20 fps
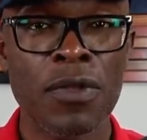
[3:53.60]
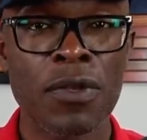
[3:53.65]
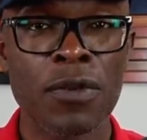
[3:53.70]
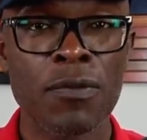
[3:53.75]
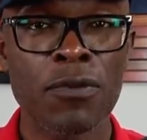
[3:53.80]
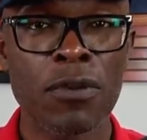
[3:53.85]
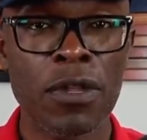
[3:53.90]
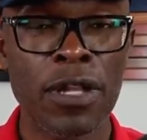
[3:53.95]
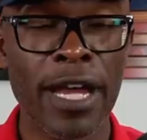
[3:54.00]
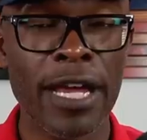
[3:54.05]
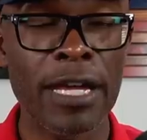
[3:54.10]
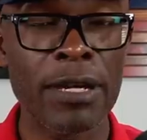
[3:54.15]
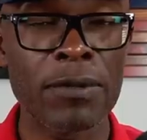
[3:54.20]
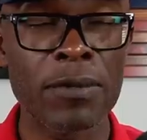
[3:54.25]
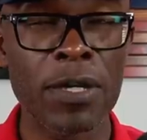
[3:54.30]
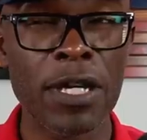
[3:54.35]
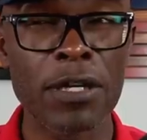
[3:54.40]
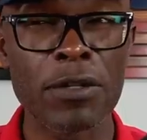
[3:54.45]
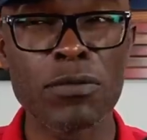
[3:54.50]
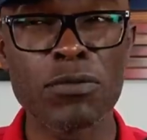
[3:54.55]
for like,
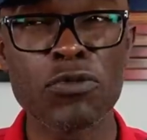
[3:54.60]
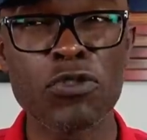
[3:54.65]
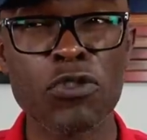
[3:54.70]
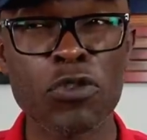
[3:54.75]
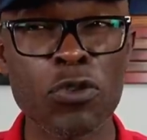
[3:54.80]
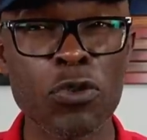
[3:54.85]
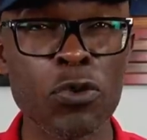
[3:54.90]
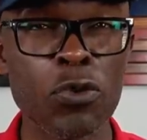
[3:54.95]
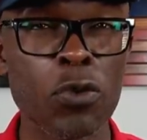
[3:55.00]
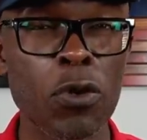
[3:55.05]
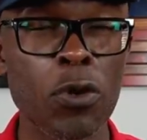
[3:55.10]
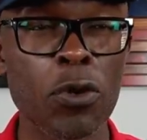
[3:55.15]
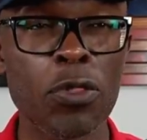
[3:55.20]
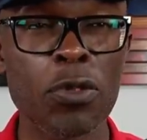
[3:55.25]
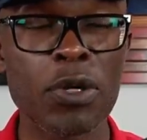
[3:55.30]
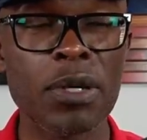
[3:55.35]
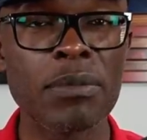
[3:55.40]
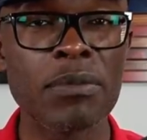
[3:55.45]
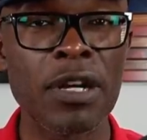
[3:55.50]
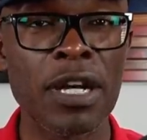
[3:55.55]
what, 2 or
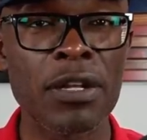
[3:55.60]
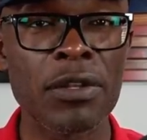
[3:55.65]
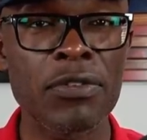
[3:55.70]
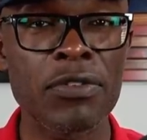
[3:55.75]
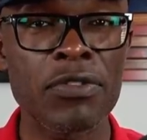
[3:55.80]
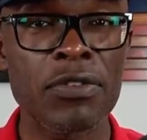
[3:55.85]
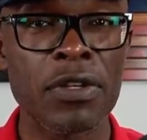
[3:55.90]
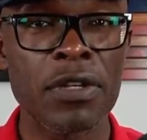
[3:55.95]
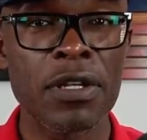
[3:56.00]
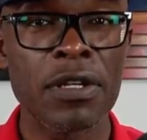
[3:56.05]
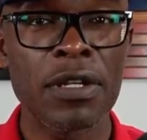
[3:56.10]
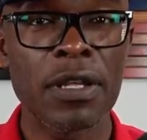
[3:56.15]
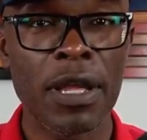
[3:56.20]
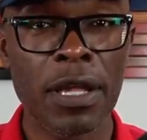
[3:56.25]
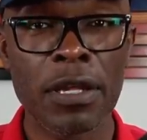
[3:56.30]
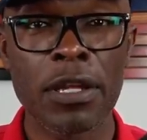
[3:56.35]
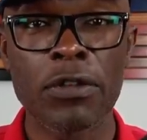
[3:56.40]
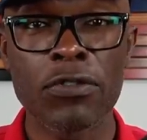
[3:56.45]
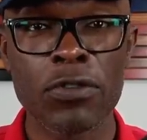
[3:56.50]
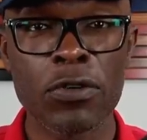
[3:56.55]
3 months
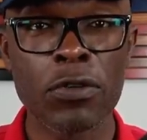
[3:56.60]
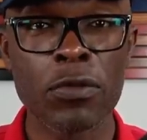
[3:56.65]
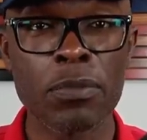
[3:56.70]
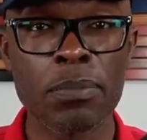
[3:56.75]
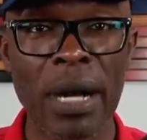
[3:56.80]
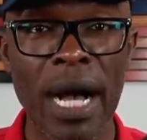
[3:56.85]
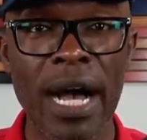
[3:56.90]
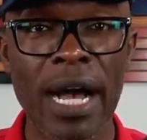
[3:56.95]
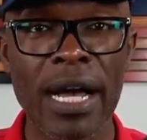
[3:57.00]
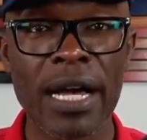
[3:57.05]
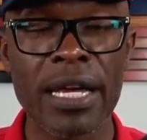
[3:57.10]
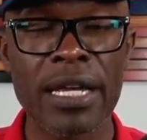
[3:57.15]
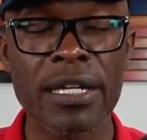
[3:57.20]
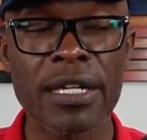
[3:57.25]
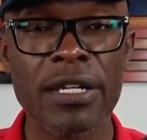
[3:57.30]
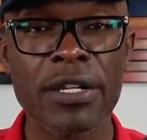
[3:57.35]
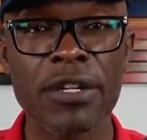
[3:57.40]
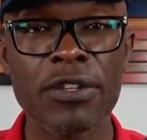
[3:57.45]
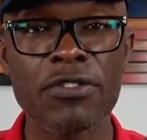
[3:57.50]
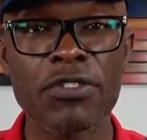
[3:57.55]
in a Dubai
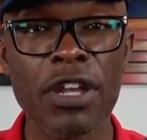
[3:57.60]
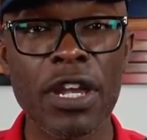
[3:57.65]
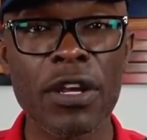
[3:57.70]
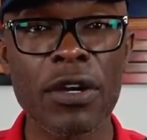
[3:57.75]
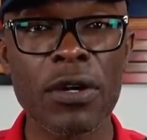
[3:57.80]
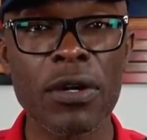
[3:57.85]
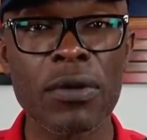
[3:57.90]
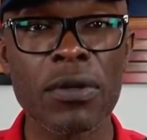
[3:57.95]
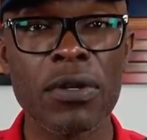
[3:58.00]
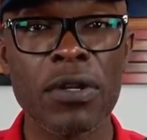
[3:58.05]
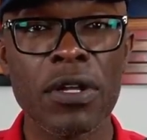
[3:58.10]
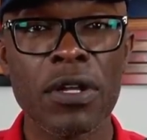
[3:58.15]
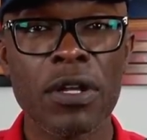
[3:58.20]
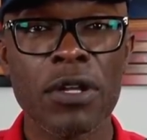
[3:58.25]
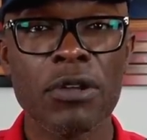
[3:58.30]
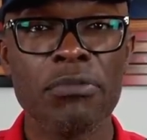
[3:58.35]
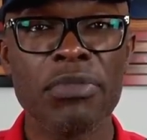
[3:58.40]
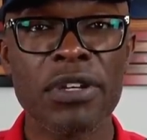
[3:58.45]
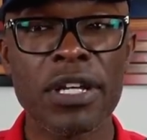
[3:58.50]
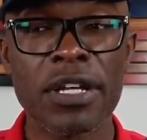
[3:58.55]
jail
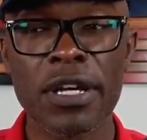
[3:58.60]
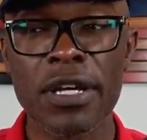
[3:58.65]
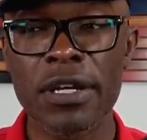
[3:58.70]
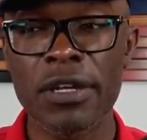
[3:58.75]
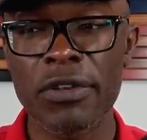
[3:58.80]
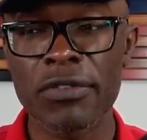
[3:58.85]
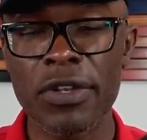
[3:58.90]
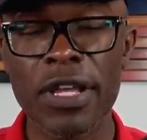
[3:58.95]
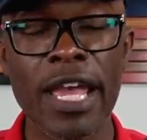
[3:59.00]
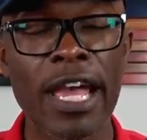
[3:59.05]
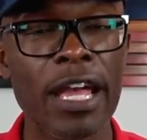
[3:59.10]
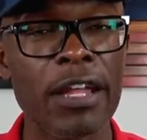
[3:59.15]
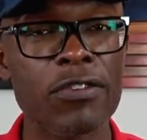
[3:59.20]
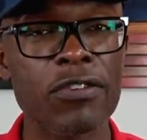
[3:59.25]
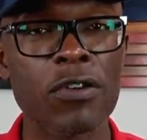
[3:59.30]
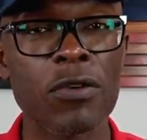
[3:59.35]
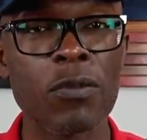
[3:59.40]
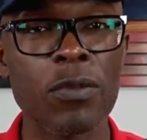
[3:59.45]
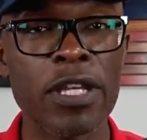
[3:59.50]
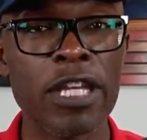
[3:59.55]
because he had
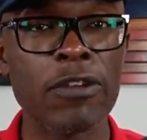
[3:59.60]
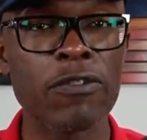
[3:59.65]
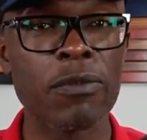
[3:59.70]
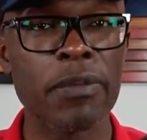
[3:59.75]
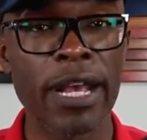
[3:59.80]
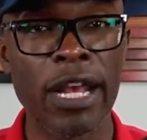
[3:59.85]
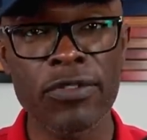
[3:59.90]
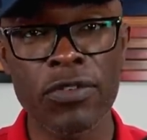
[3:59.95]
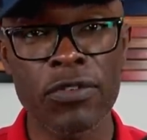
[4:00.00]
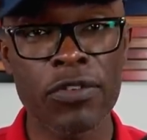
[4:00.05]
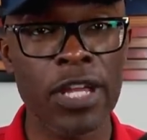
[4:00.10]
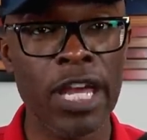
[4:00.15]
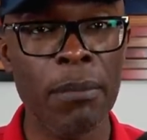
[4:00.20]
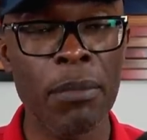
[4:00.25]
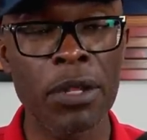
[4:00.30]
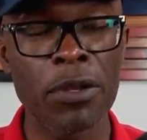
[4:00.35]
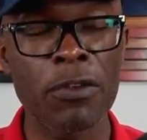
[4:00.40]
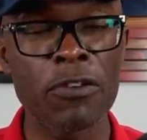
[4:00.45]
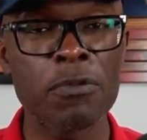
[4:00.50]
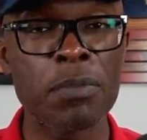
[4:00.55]
some weed from Amsterdam in his